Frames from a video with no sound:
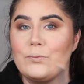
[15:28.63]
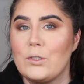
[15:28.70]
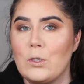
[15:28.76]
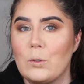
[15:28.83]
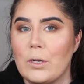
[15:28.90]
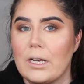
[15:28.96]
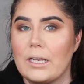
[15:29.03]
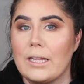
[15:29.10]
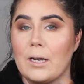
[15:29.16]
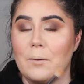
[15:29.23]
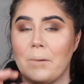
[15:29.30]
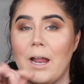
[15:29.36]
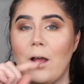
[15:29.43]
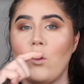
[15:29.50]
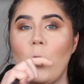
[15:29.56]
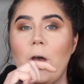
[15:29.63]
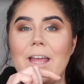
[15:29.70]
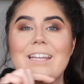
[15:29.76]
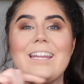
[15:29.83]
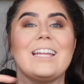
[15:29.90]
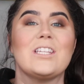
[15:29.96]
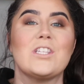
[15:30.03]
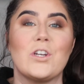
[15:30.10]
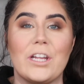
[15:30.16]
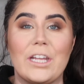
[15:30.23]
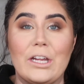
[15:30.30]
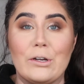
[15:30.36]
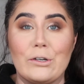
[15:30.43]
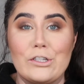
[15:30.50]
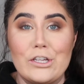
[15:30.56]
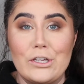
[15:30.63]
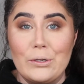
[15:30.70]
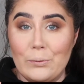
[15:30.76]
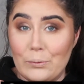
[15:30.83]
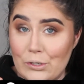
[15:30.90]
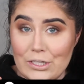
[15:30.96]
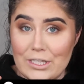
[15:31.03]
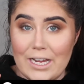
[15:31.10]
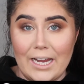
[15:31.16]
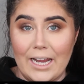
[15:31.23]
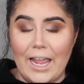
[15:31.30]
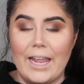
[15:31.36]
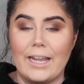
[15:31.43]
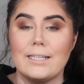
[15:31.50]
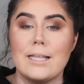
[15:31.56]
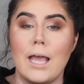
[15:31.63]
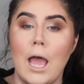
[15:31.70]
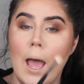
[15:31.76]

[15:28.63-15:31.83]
you'll get it there, but I'll go ahead and insert it here too, just in case.